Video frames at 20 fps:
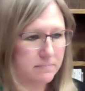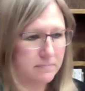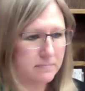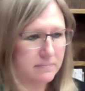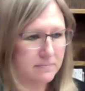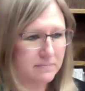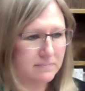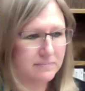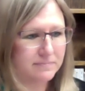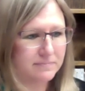
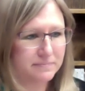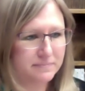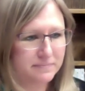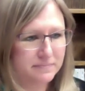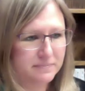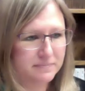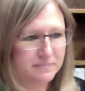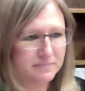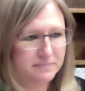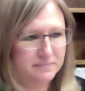
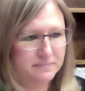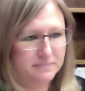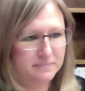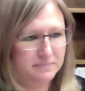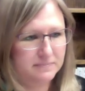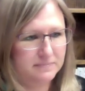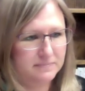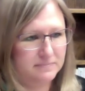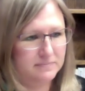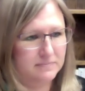
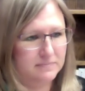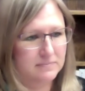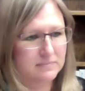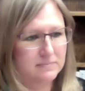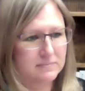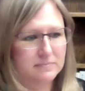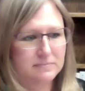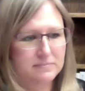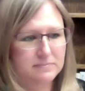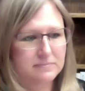
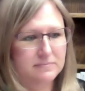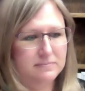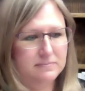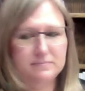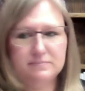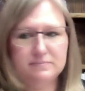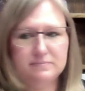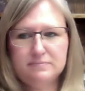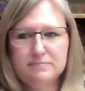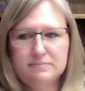
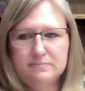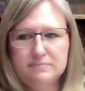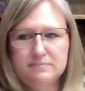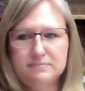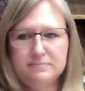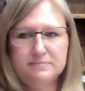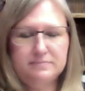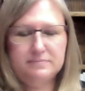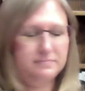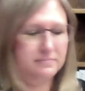Nothing is said.